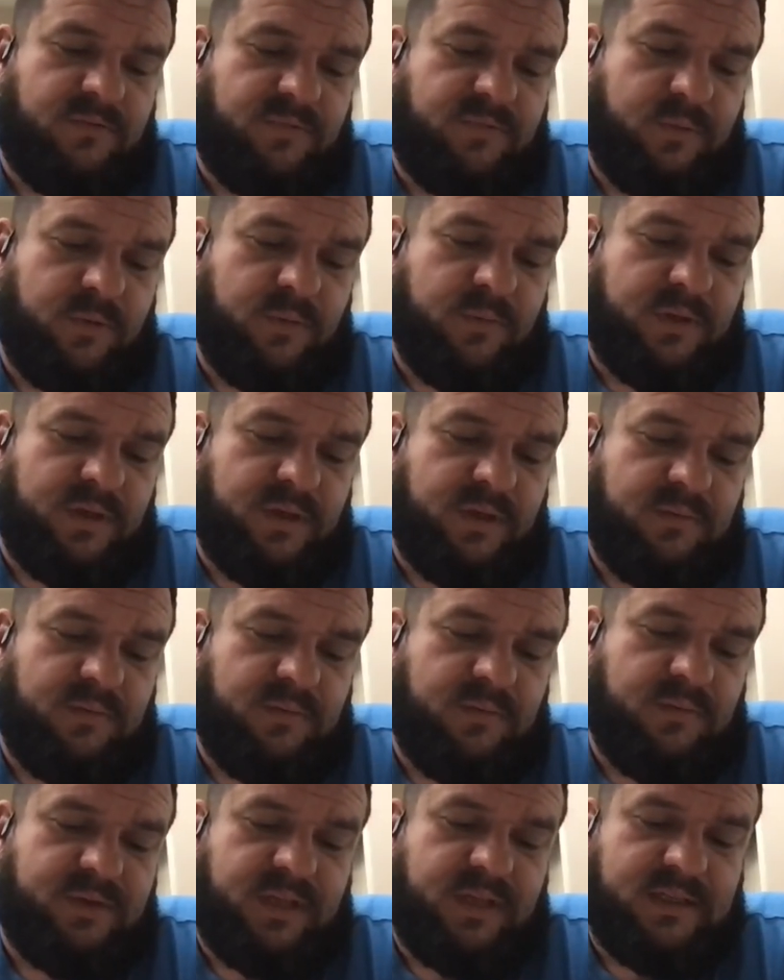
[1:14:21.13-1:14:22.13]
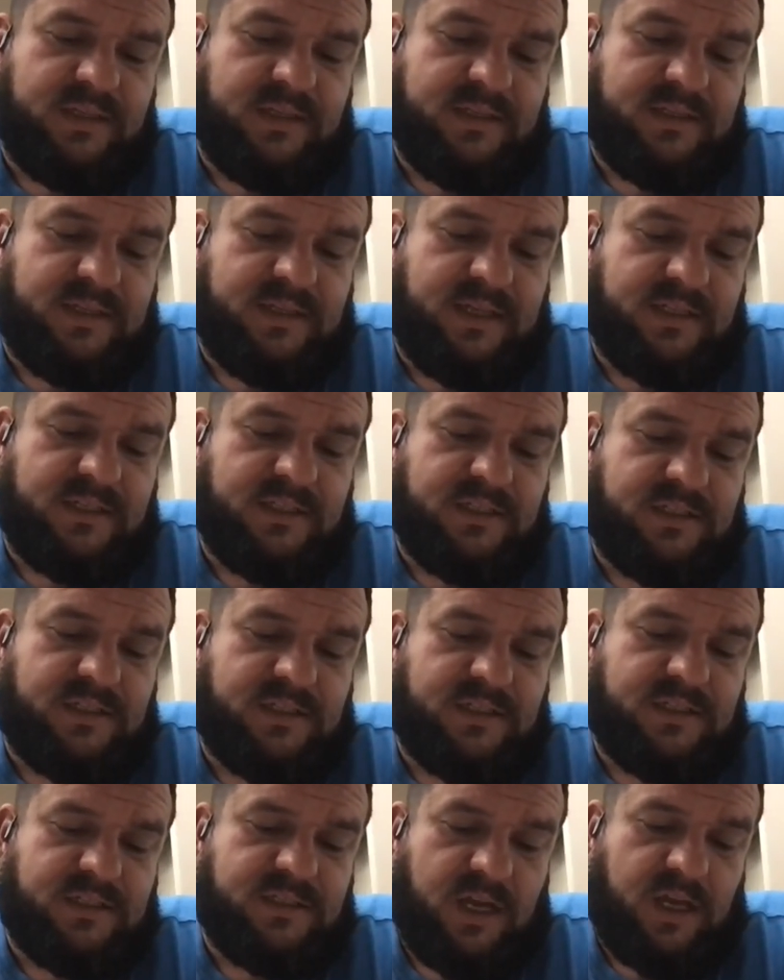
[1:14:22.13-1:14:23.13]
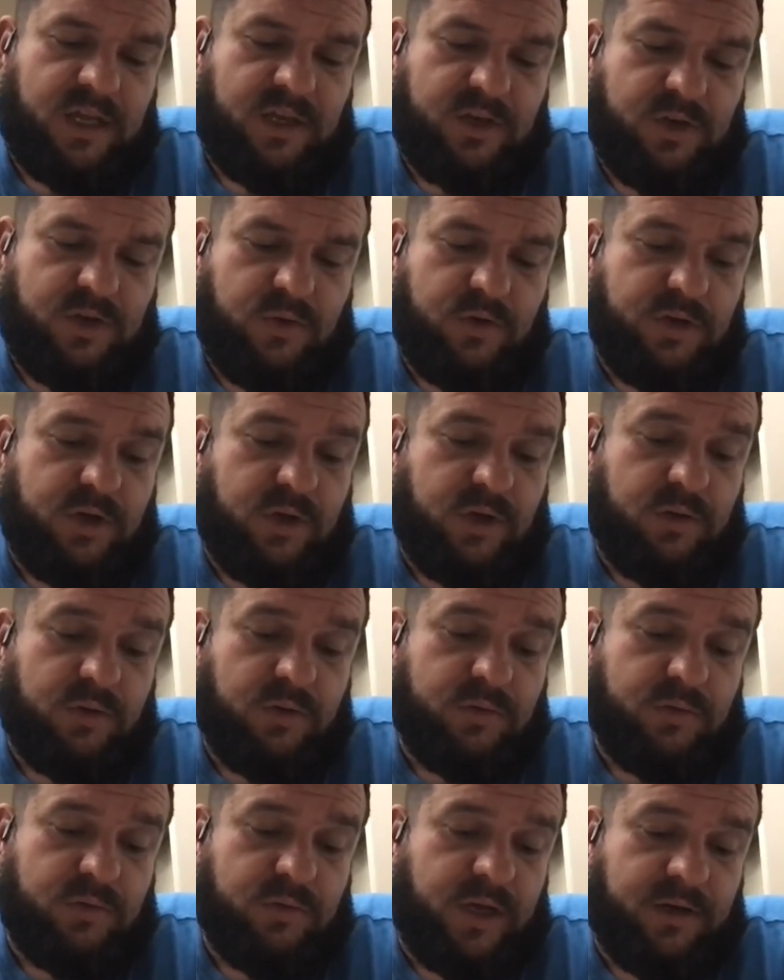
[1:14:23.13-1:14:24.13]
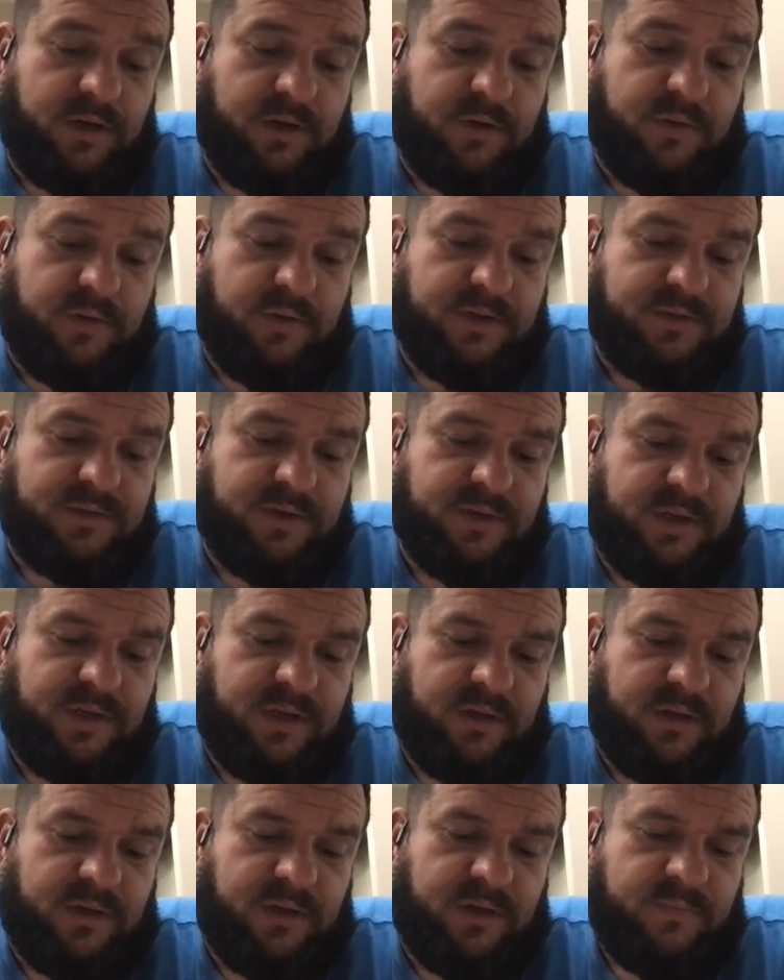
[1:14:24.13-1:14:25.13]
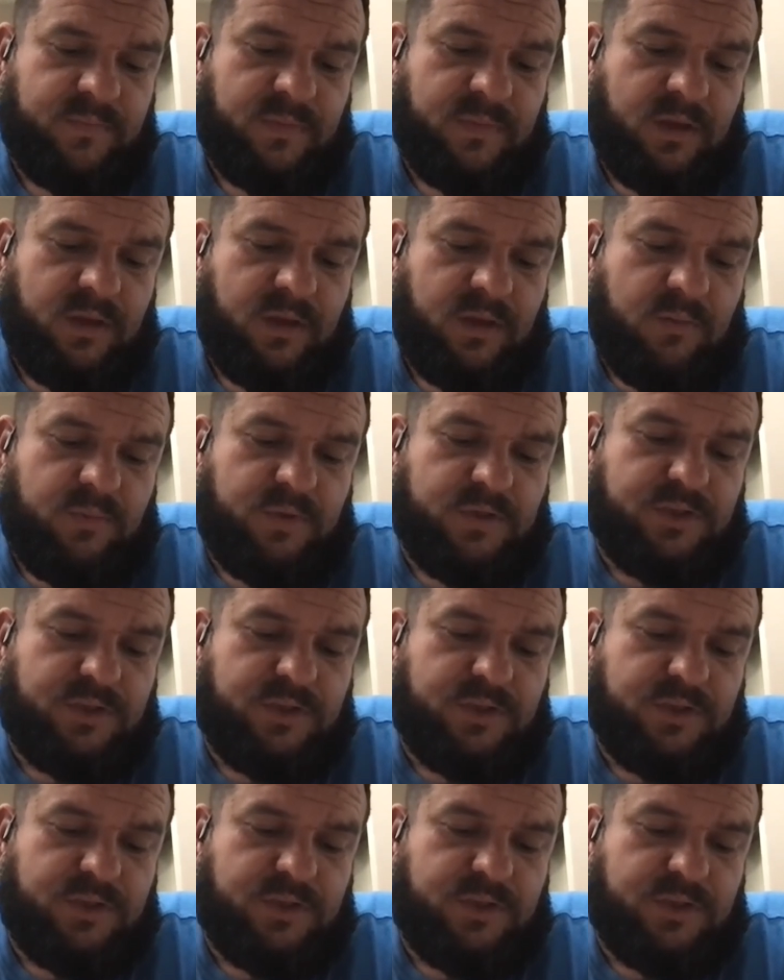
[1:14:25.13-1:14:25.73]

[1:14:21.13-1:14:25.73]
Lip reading: and inform them. Be like, listen, I know y'all are not in agreement right now,